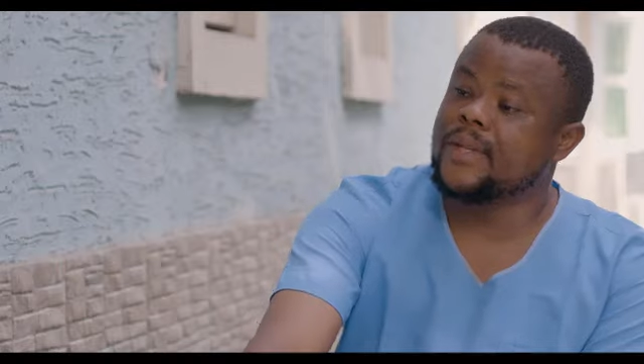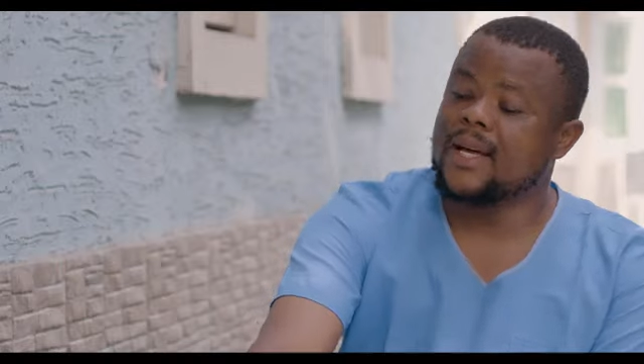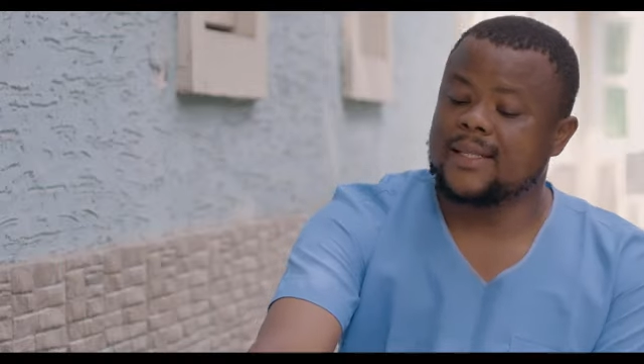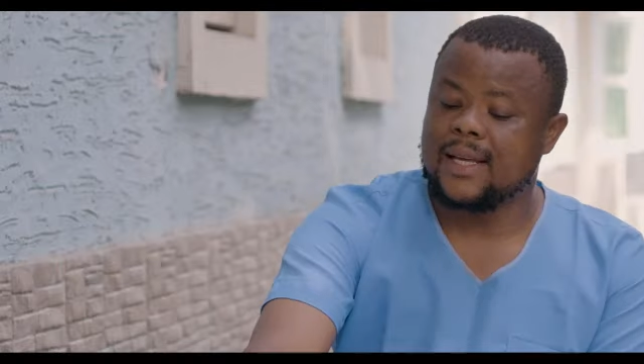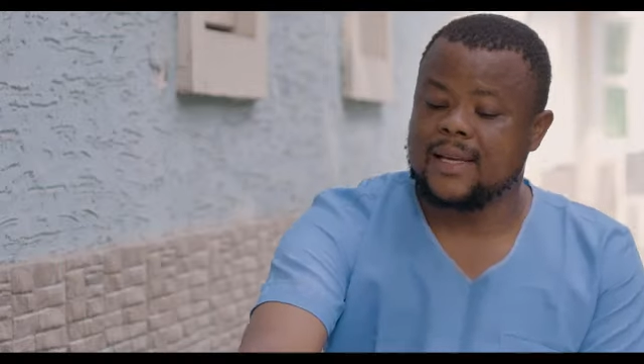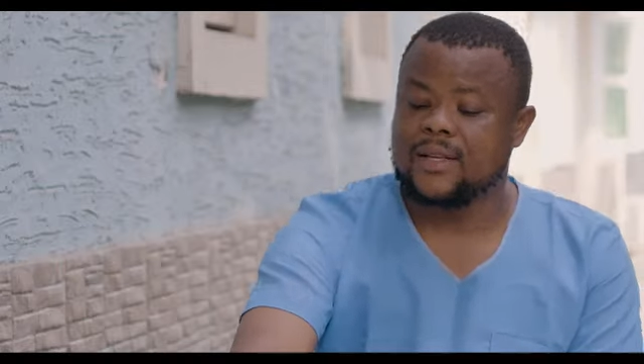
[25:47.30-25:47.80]

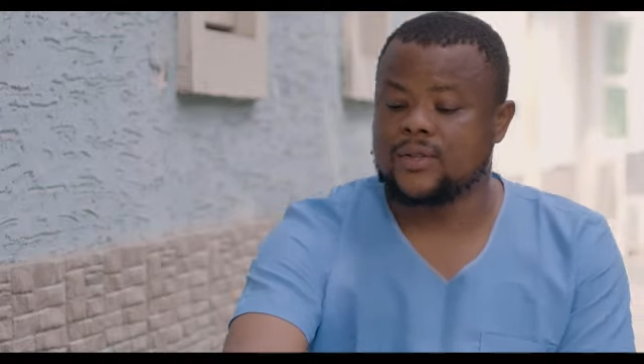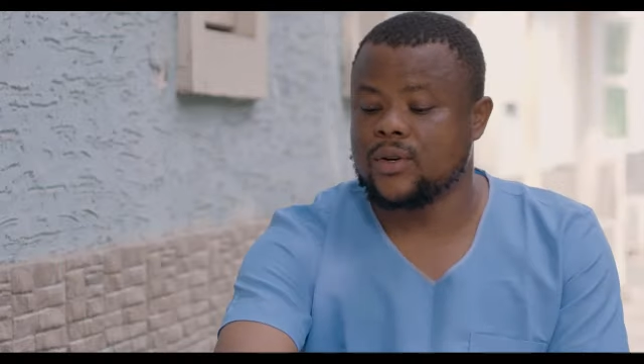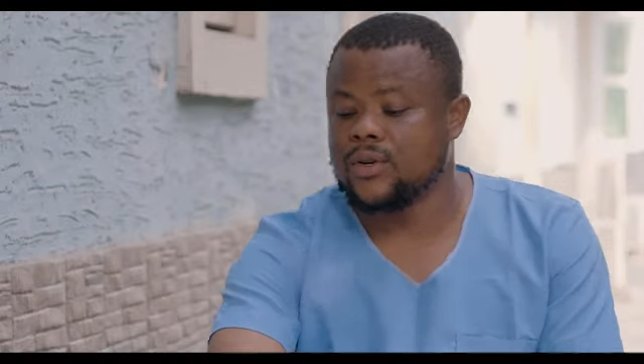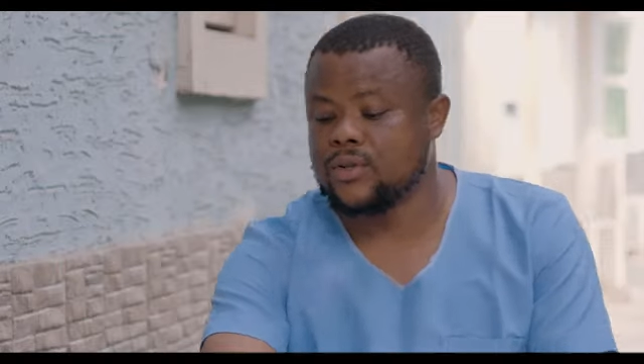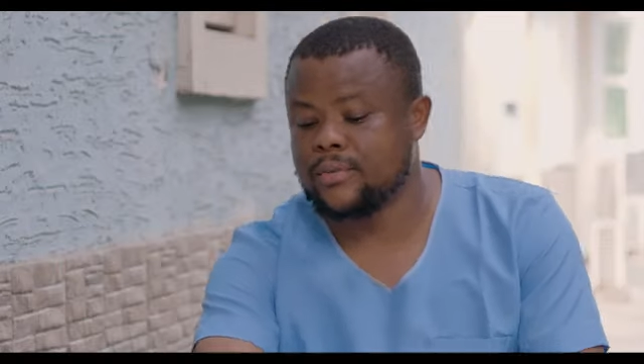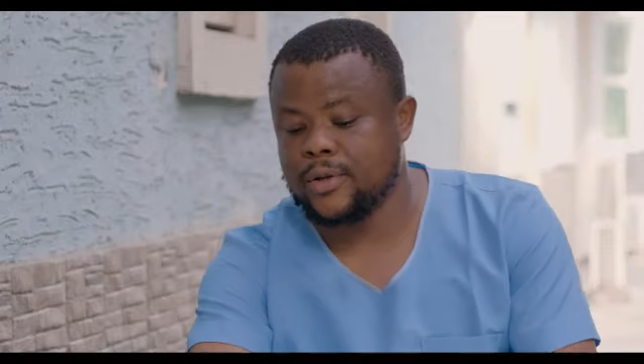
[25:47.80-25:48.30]
that's an
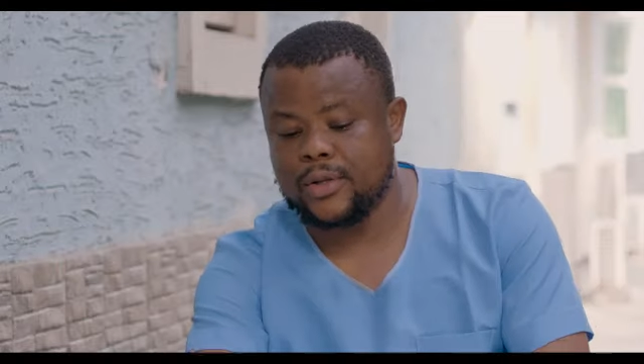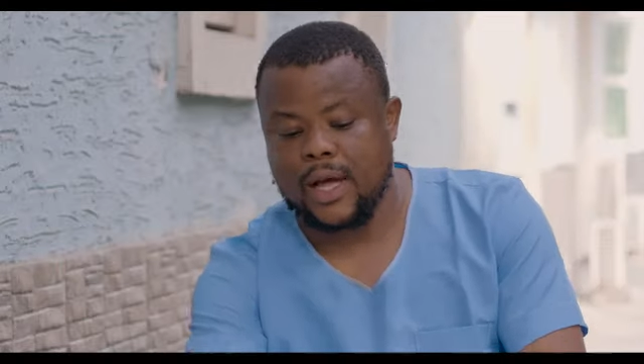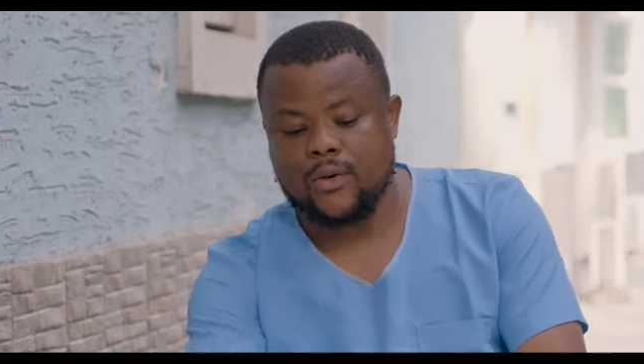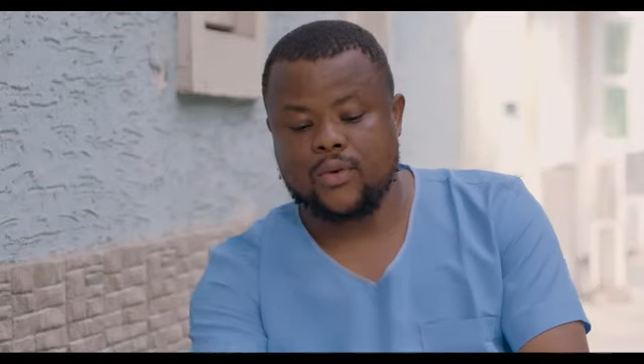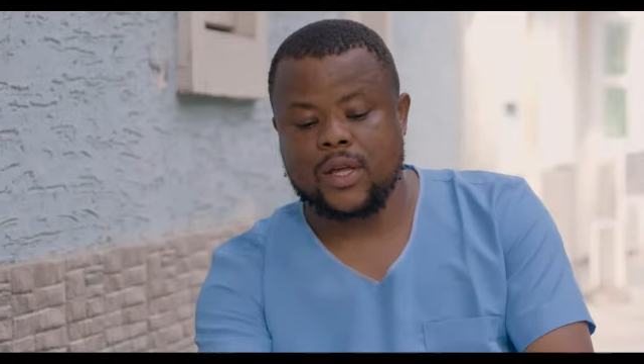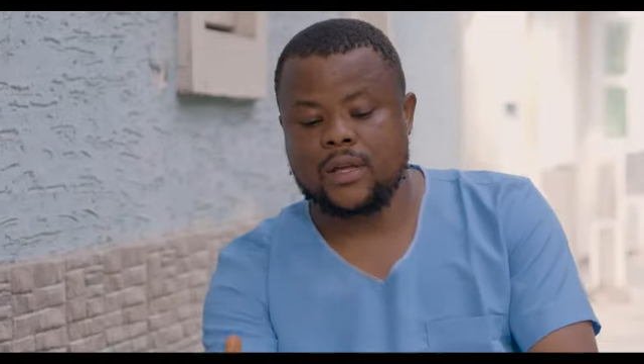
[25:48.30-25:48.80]
insult, but
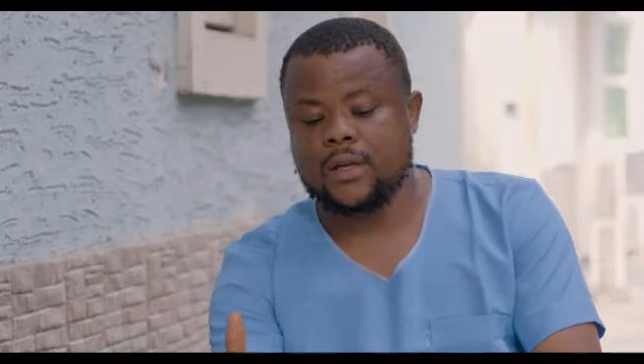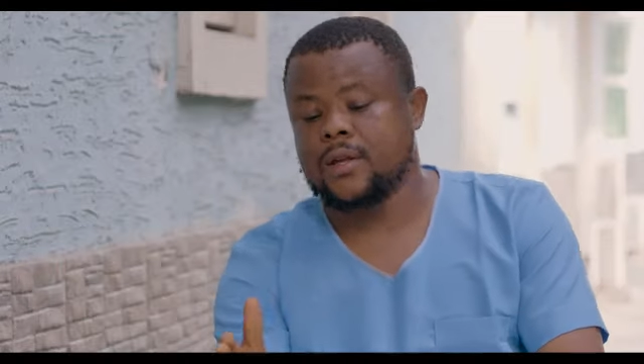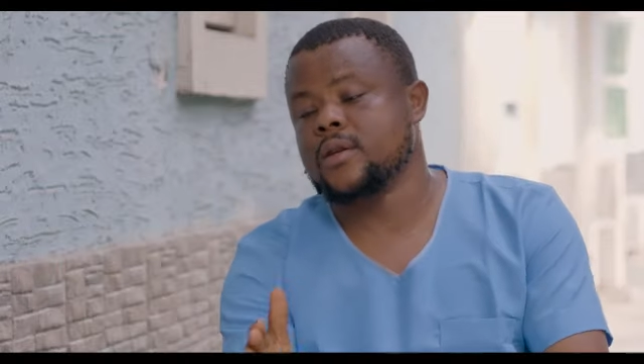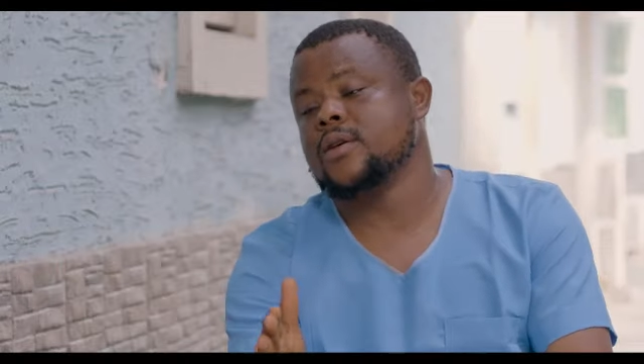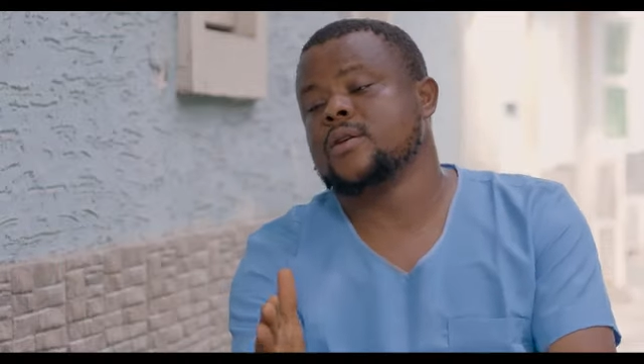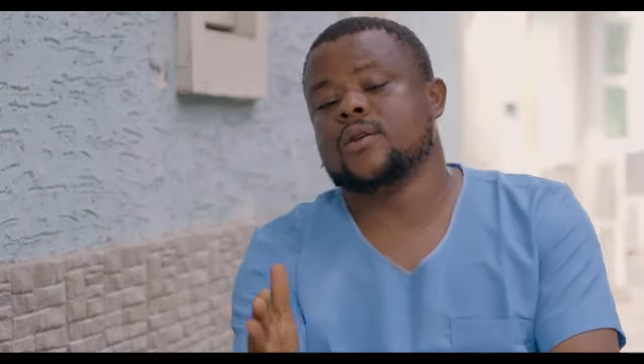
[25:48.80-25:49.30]
I will
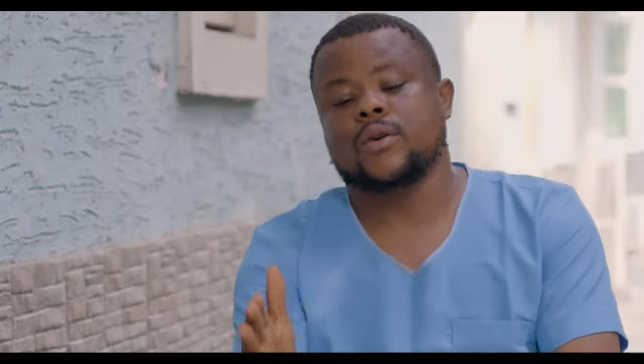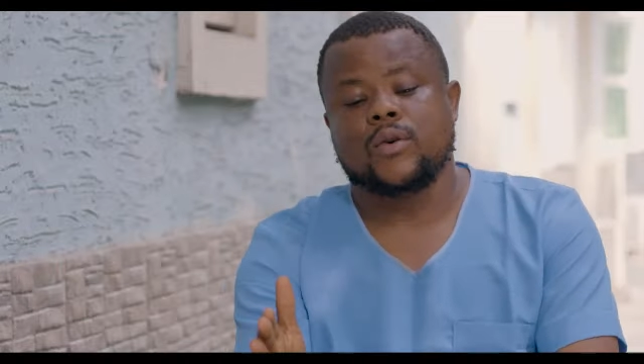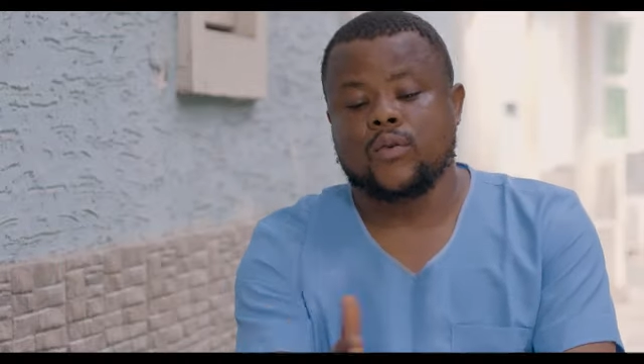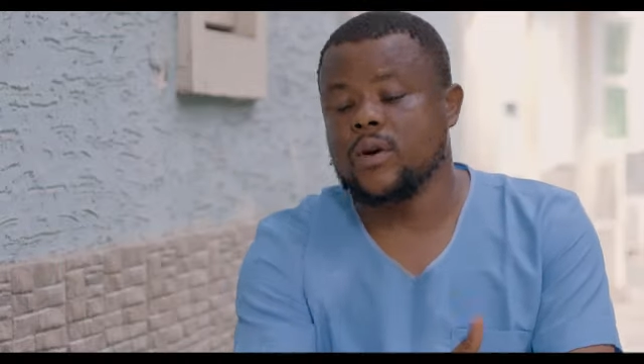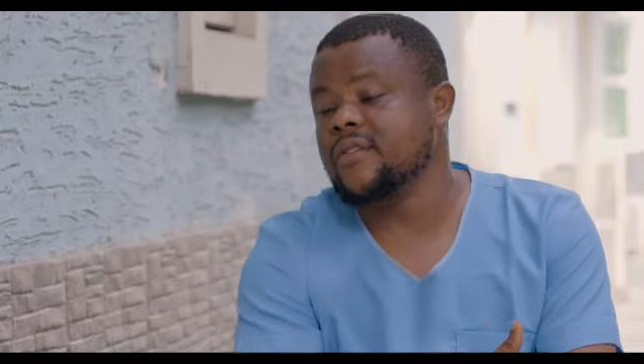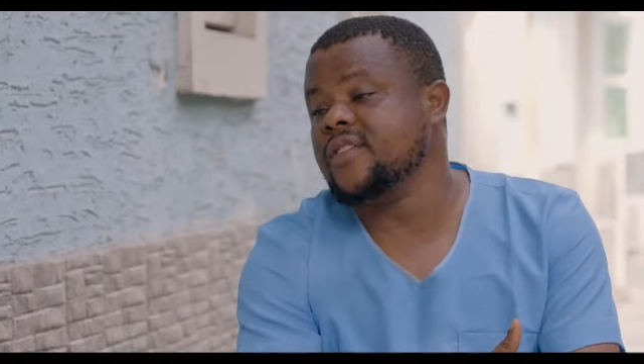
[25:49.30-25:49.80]

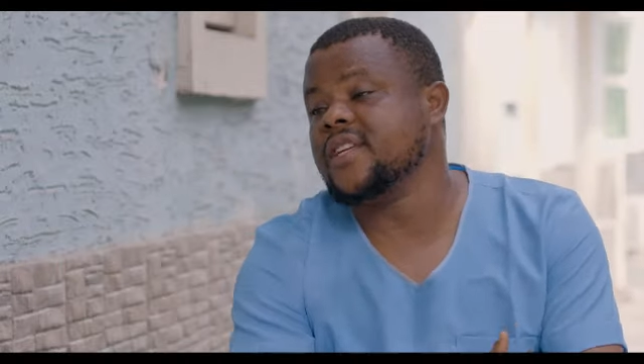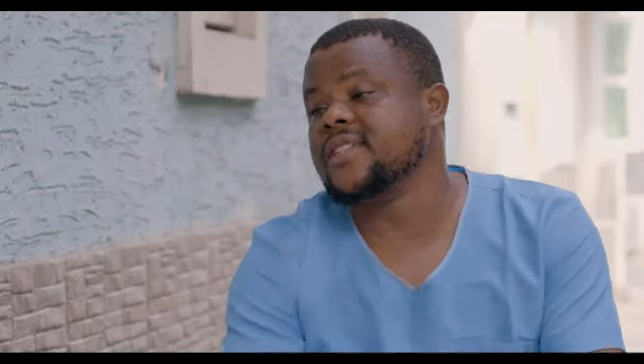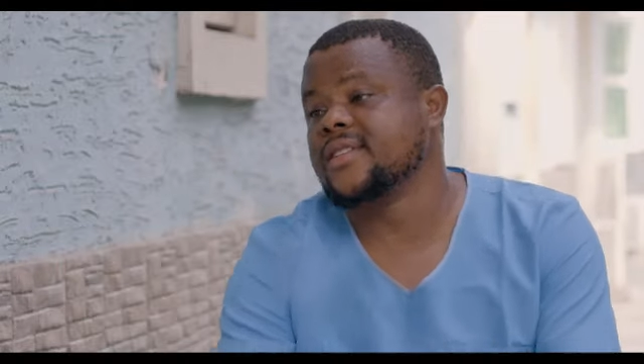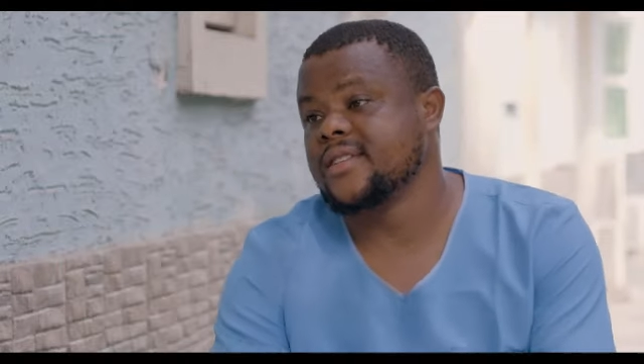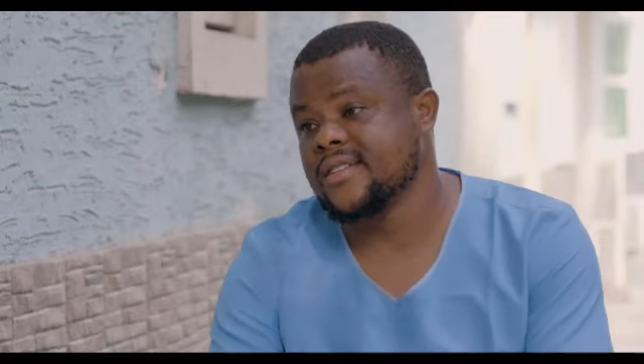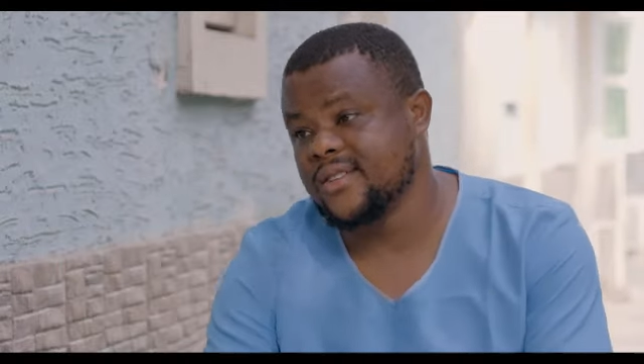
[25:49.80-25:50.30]
wave
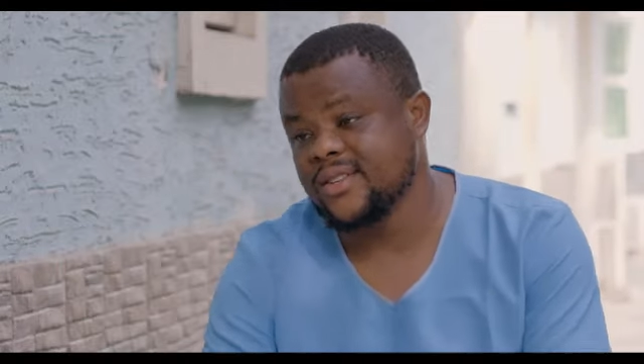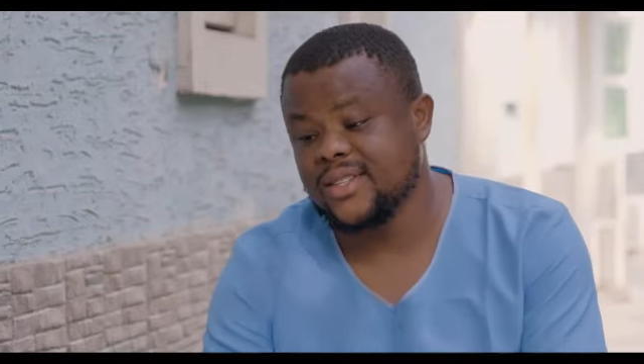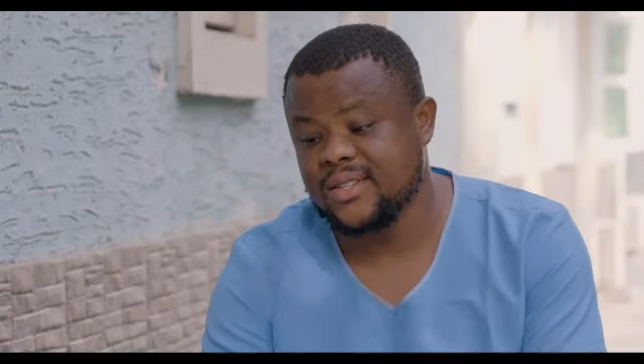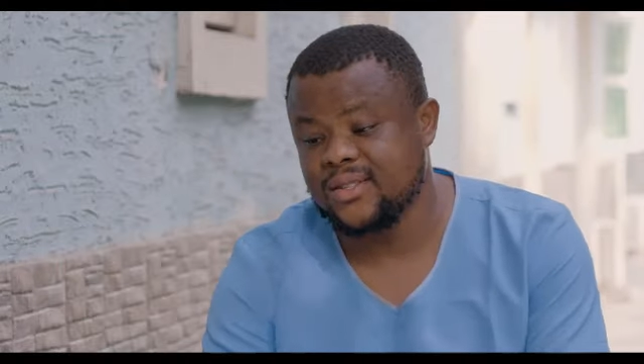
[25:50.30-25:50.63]
it. You just